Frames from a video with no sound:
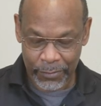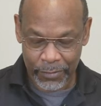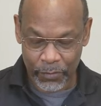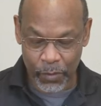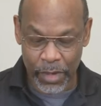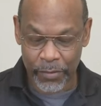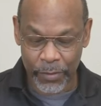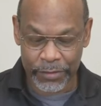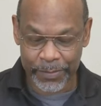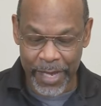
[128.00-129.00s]
wine
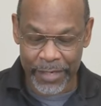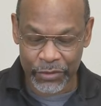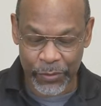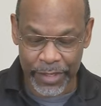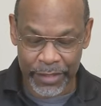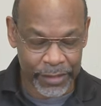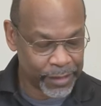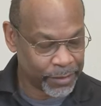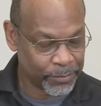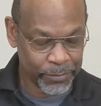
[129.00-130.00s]
was back sweetened
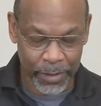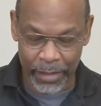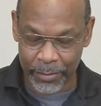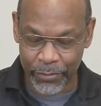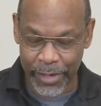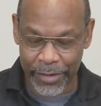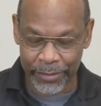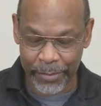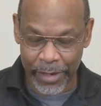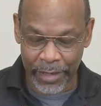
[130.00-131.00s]
uh, prior to
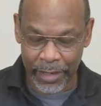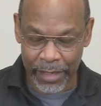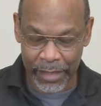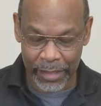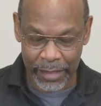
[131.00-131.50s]
bottling.